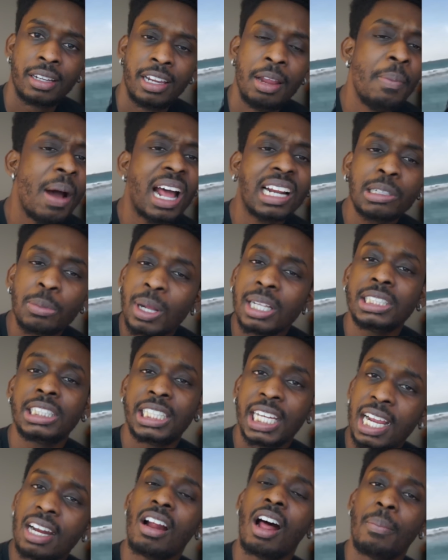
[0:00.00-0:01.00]
You might as well
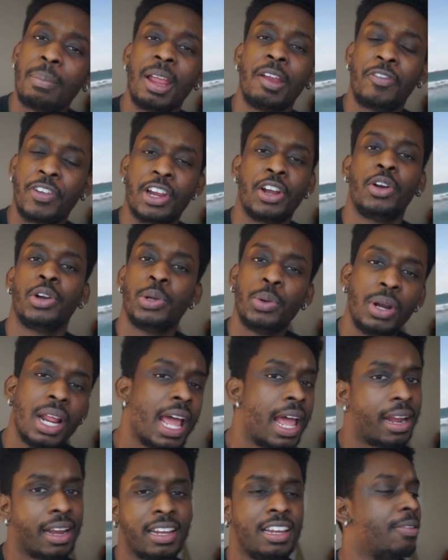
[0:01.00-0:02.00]
cheat on me if you're gonna do
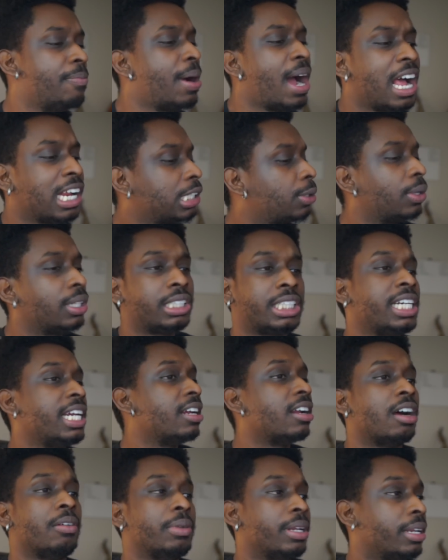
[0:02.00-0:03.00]
that. You might as well cheat on